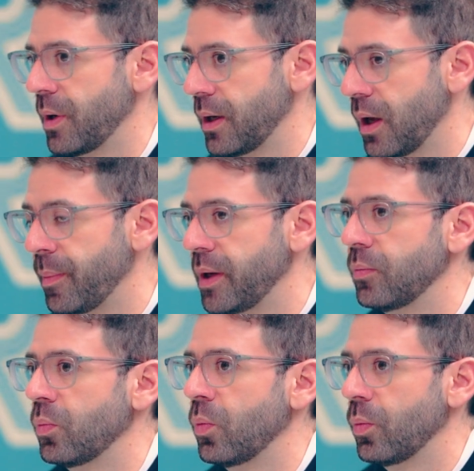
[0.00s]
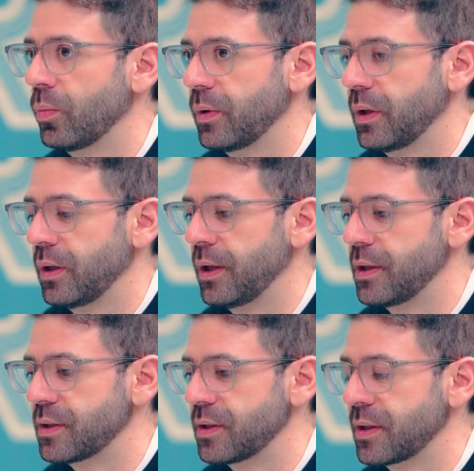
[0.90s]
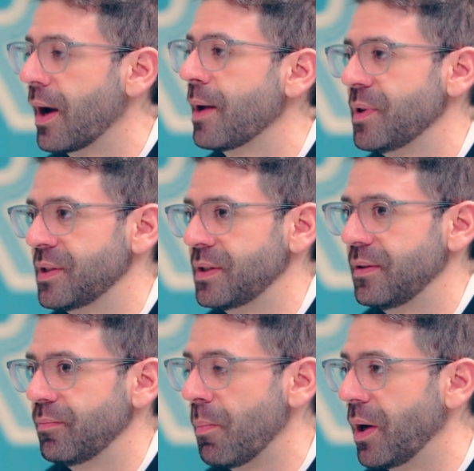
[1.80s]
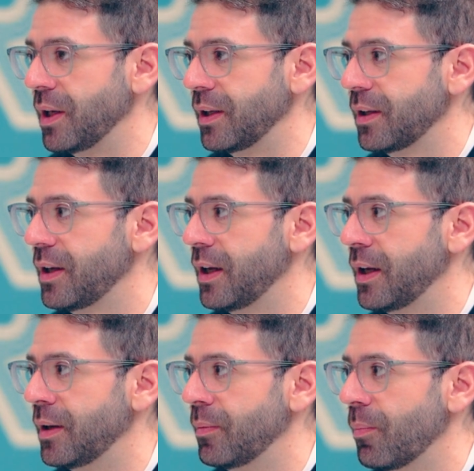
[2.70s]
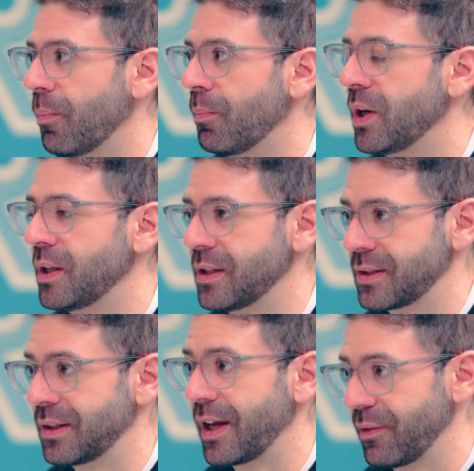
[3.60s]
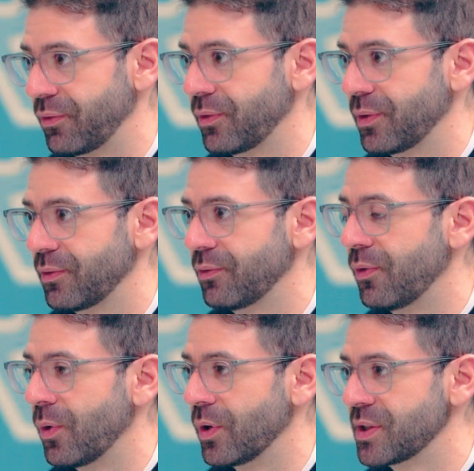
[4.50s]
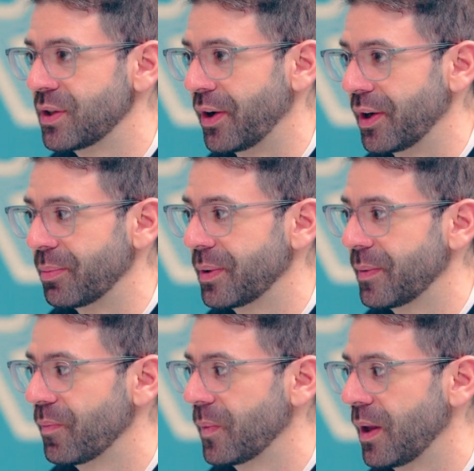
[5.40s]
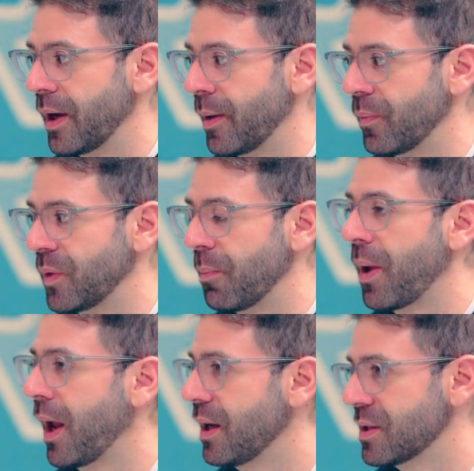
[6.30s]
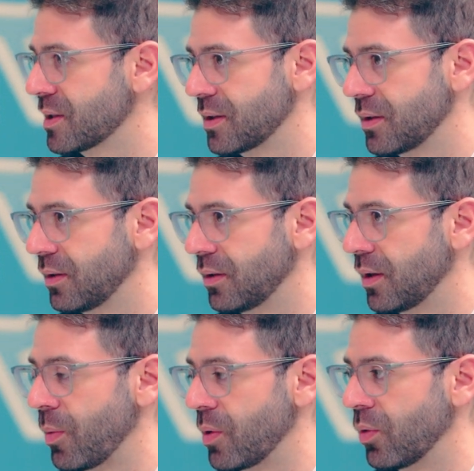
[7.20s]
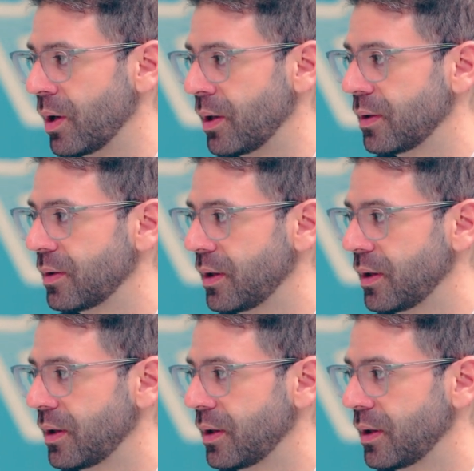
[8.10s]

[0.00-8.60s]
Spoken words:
right. I mean, time is money, and money is life for a startup. The pace that we run,